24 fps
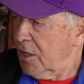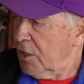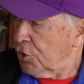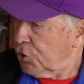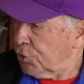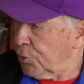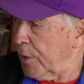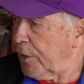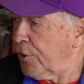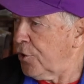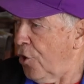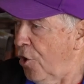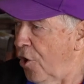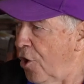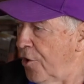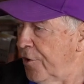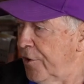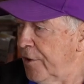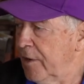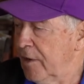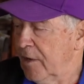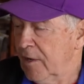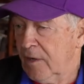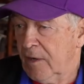sweat
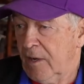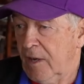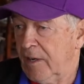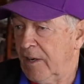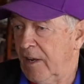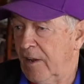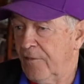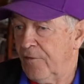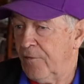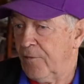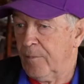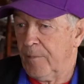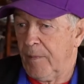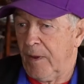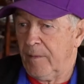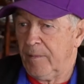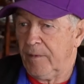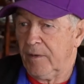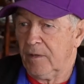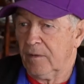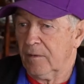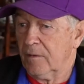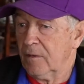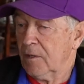hard and have
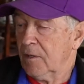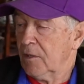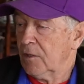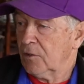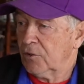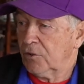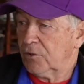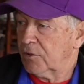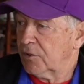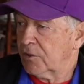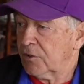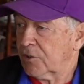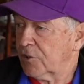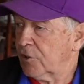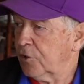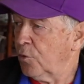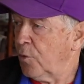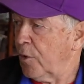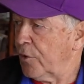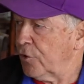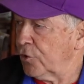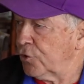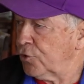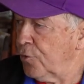maybe still
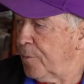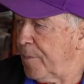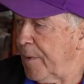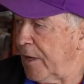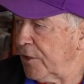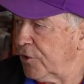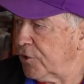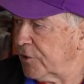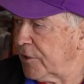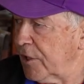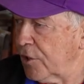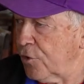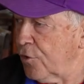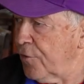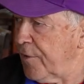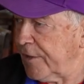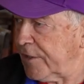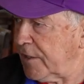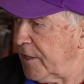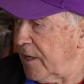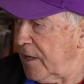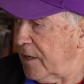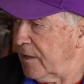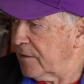one or two pounds to take off
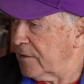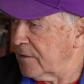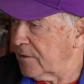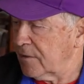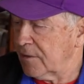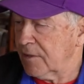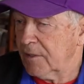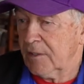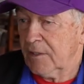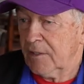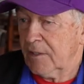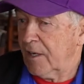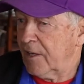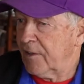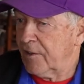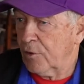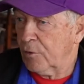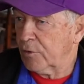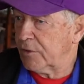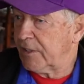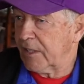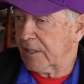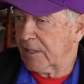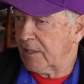at the end. And they
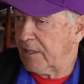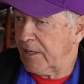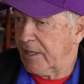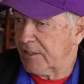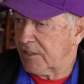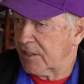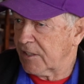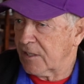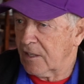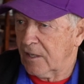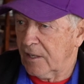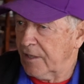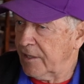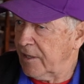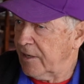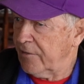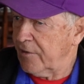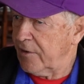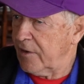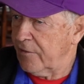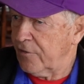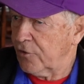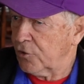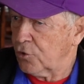would take a Lasix. I
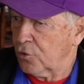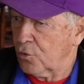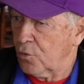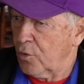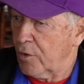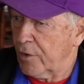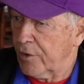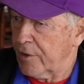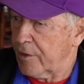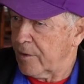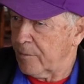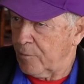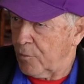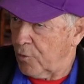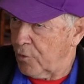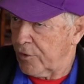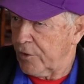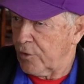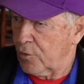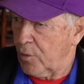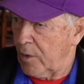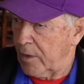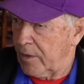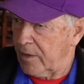never ever took more than, more
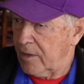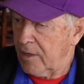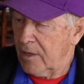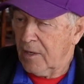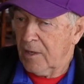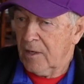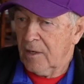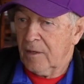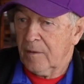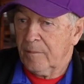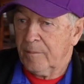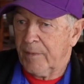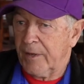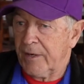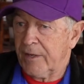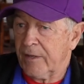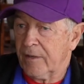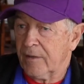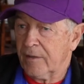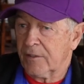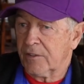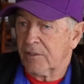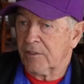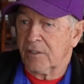than one. But
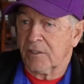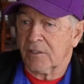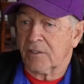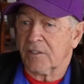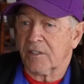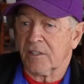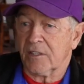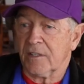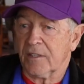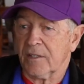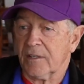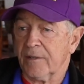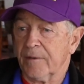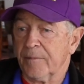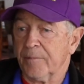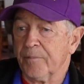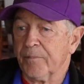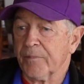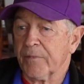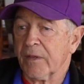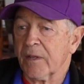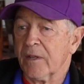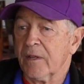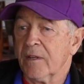it's, it's, uh,
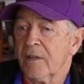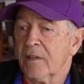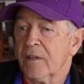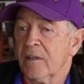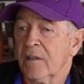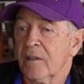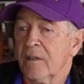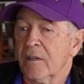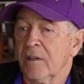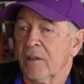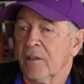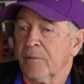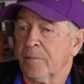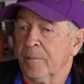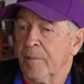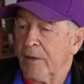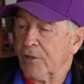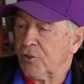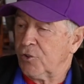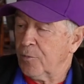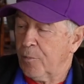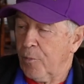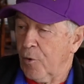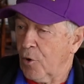it makes you